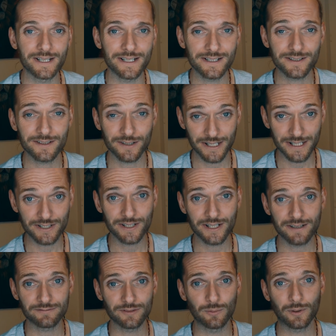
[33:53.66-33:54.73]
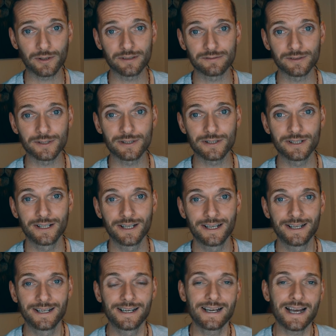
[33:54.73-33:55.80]
each and every one of us.
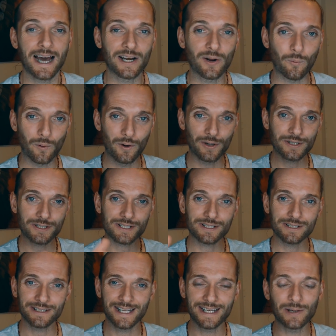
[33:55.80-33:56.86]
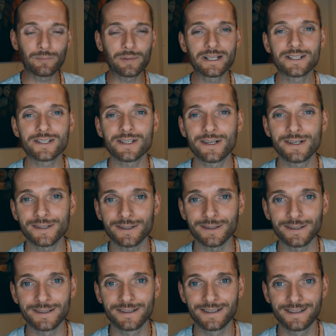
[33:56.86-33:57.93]
And it works like a big circle.
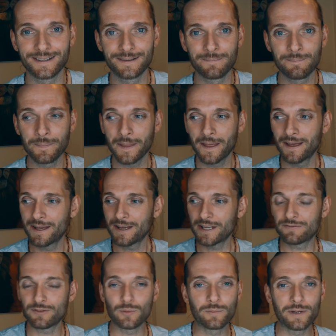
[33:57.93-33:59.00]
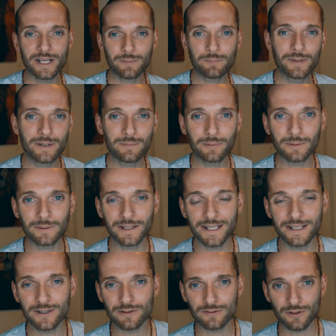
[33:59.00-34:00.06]
If you make people
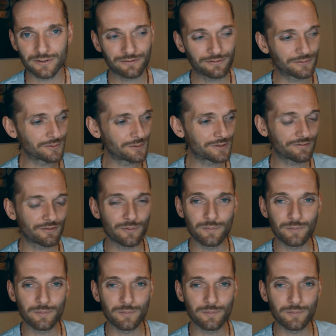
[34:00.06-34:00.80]
eat the wrong food, if you